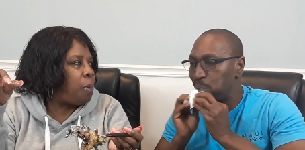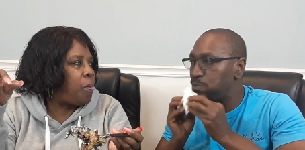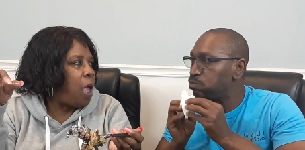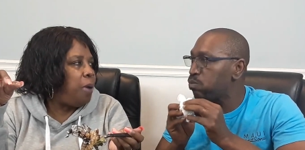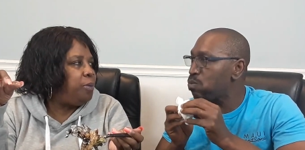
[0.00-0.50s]

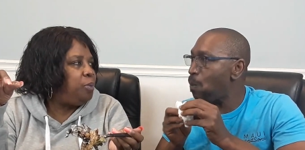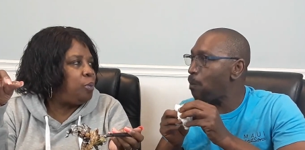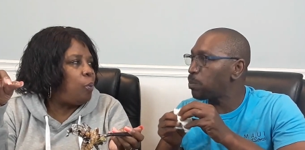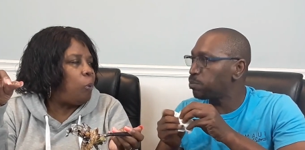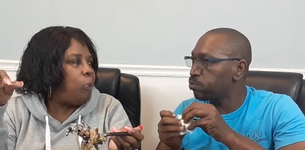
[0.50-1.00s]
Speaker 1: Mm hmm
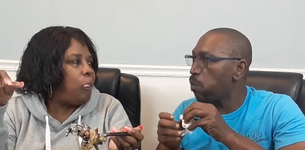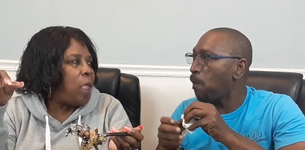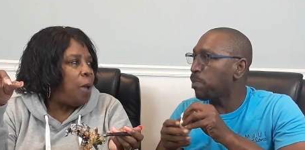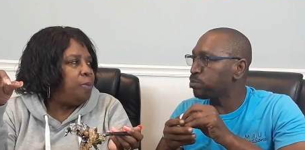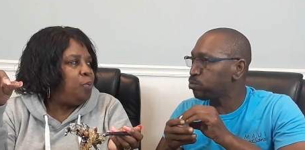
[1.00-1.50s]

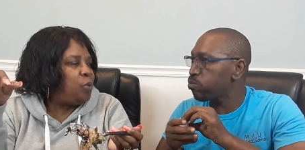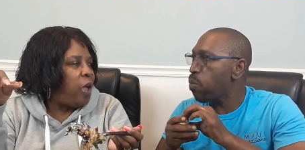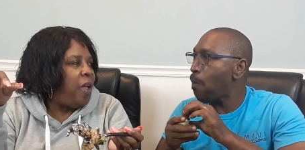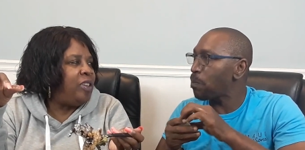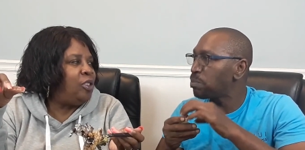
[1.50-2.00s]

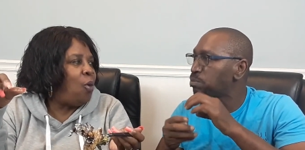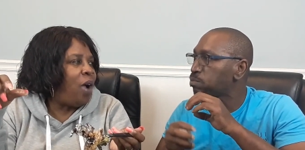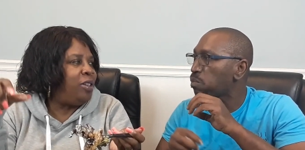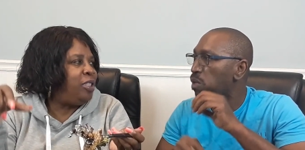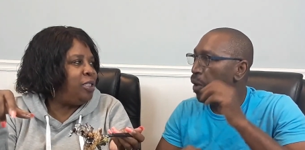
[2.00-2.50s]
Had no
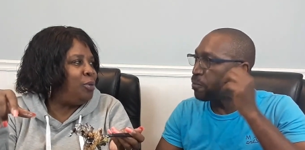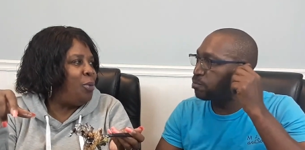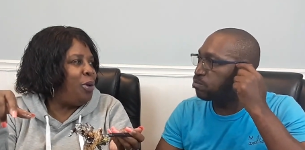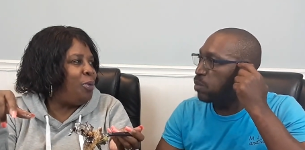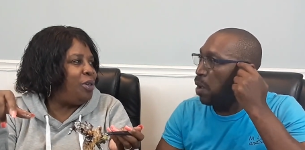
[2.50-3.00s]
idea
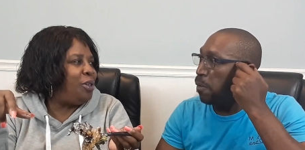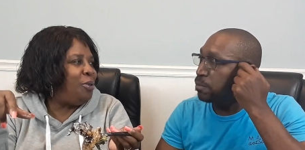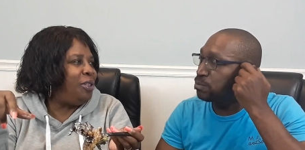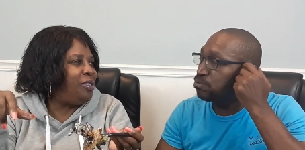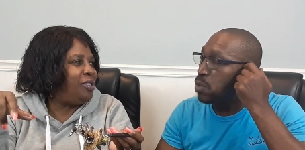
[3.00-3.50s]
what we were
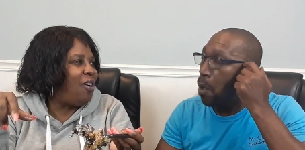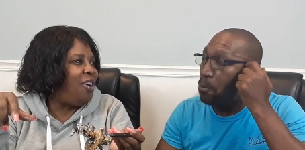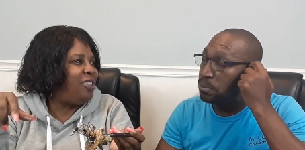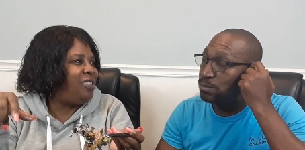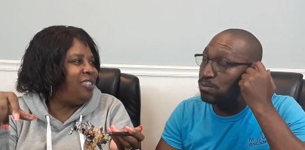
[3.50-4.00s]
doing.
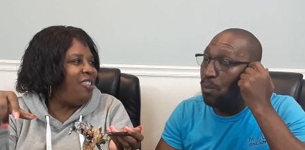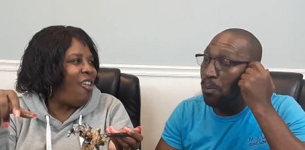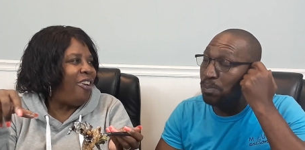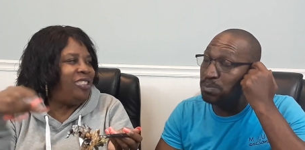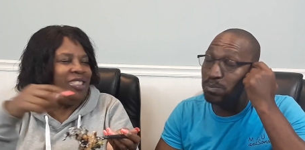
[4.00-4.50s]

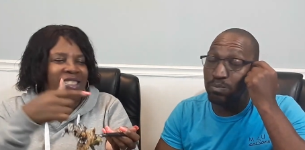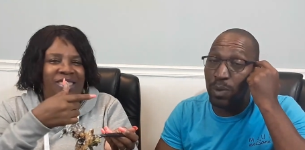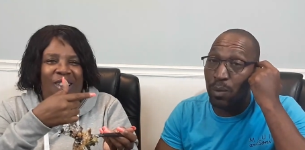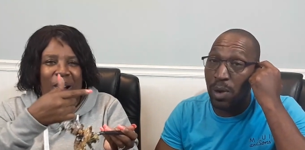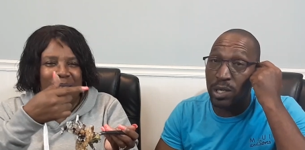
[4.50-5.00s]

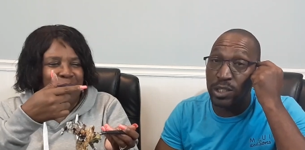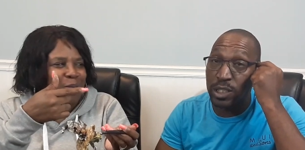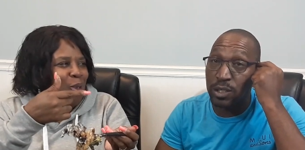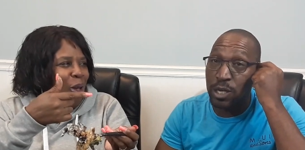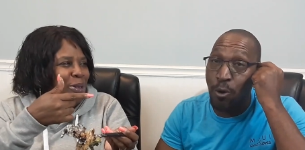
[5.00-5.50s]
Speaker 2: Wait,
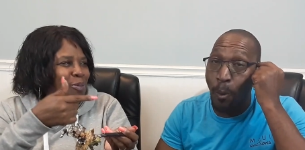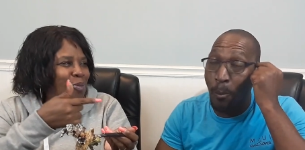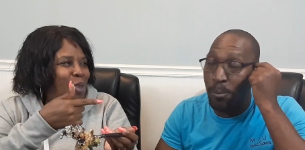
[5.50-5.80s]
you don't.